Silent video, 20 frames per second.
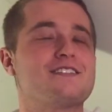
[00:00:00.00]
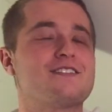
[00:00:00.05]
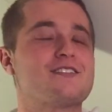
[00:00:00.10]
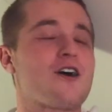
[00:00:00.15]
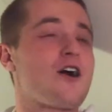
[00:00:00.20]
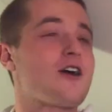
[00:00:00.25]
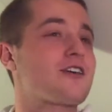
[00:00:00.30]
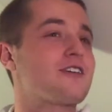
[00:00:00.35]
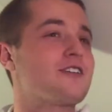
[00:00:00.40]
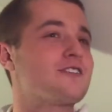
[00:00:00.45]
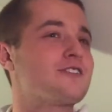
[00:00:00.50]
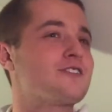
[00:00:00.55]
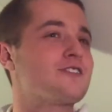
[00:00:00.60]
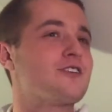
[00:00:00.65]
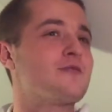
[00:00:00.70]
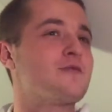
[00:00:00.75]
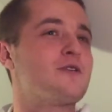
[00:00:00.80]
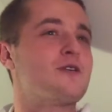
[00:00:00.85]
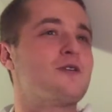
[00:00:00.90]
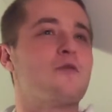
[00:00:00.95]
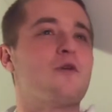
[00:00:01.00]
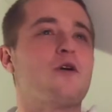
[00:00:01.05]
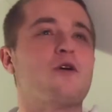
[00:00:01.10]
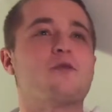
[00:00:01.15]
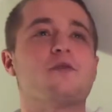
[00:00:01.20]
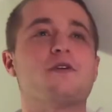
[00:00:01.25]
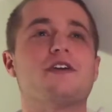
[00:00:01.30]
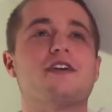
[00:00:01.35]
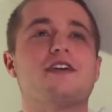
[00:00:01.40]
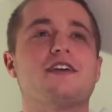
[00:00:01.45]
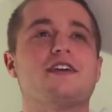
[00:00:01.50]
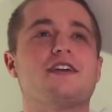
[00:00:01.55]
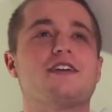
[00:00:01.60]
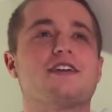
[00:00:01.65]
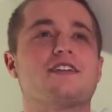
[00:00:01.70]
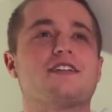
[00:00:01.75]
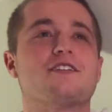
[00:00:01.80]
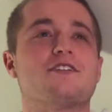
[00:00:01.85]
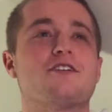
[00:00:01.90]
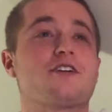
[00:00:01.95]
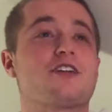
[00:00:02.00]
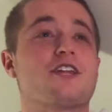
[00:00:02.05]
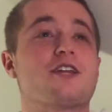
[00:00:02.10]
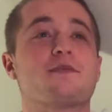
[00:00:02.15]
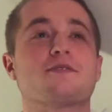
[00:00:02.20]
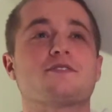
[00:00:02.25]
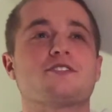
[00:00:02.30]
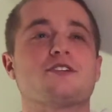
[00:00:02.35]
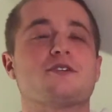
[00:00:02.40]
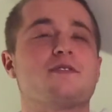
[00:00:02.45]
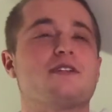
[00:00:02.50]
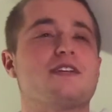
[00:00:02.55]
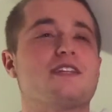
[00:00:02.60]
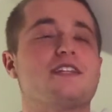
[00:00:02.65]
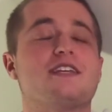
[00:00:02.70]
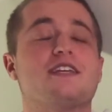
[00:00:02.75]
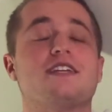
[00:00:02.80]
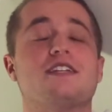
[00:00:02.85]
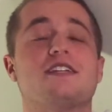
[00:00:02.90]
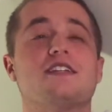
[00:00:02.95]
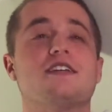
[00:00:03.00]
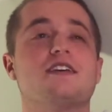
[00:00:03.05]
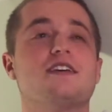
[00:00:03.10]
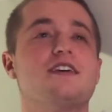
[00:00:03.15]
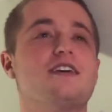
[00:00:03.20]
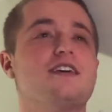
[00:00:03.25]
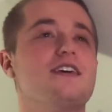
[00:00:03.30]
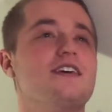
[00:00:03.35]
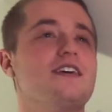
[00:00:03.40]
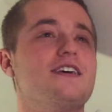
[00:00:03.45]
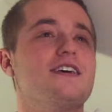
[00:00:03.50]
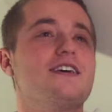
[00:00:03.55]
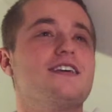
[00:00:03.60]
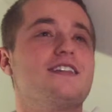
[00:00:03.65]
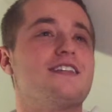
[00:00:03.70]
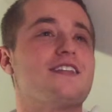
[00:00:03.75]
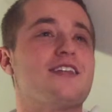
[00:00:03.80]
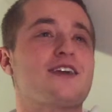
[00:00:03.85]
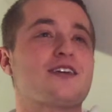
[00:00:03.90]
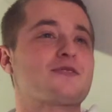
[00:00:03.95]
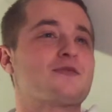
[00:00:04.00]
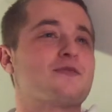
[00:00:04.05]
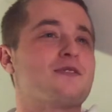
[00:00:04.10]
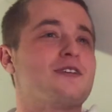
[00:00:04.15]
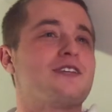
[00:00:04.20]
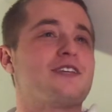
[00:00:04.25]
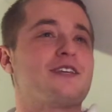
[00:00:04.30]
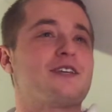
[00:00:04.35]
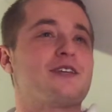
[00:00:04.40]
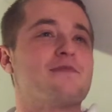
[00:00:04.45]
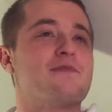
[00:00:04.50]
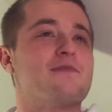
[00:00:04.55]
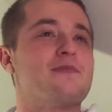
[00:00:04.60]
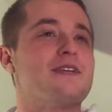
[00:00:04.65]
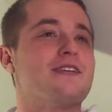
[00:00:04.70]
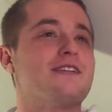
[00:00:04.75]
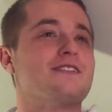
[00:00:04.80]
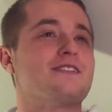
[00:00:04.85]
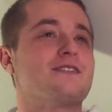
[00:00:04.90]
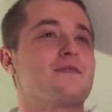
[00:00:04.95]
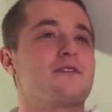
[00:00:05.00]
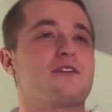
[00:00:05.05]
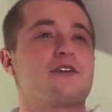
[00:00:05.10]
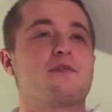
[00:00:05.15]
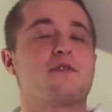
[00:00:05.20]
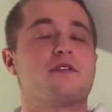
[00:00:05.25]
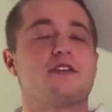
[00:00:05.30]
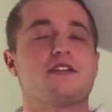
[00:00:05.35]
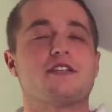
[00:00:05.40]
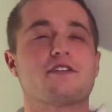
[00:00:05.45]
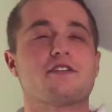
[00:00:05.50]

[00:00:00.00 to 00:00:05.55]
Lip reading: talking to someone one week and hooking up with someone, and then the next week it could be something completely